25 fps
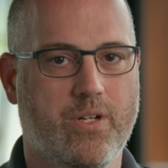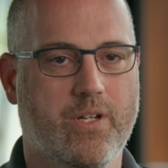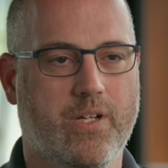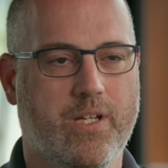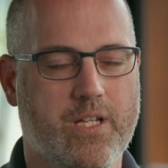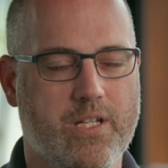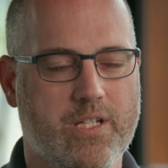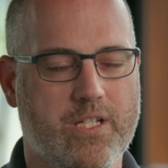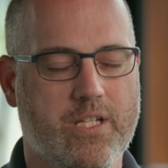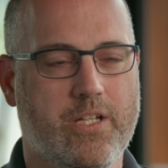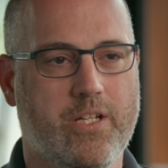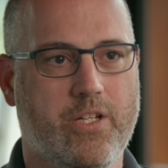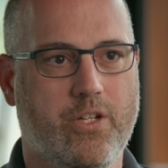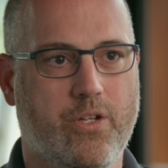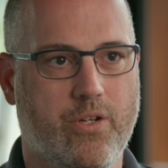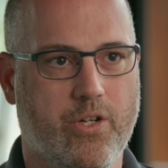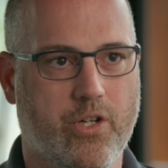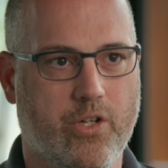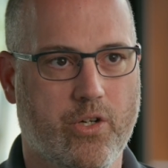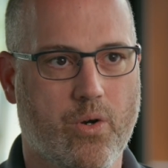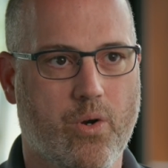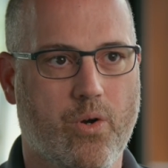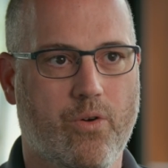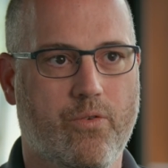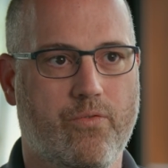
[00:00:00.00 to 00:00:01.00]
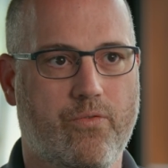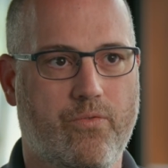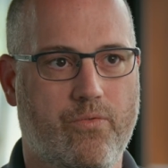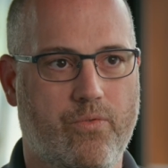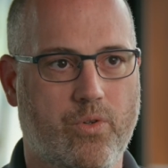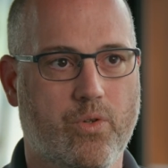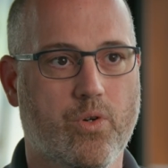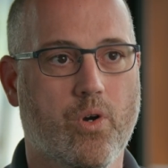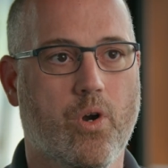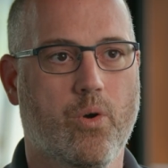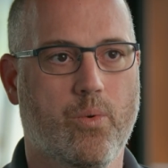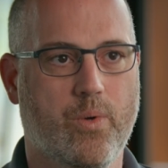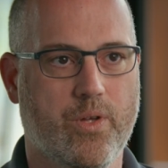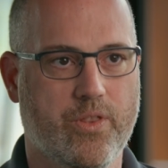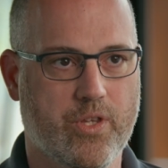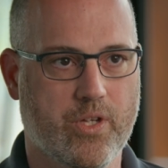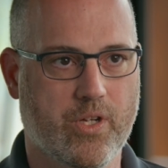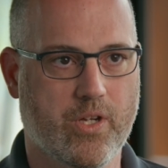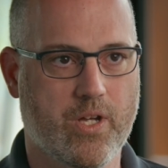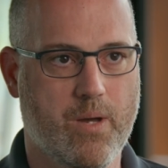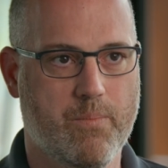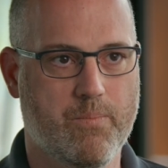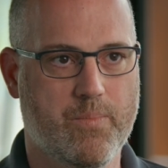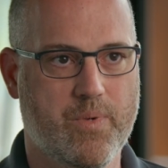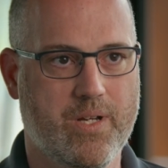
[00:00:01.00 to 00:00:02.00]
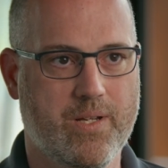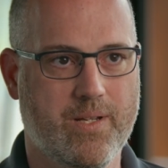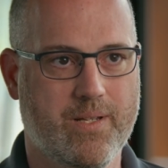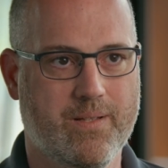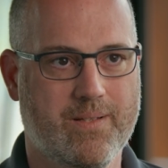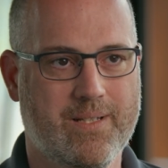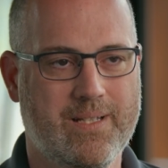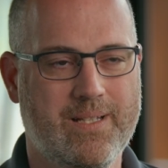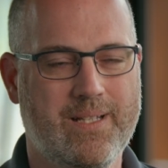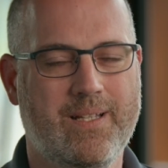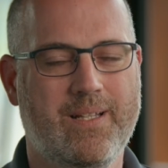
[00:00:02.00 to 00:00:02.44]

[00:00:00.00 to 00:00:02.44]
to continue to grow with the company,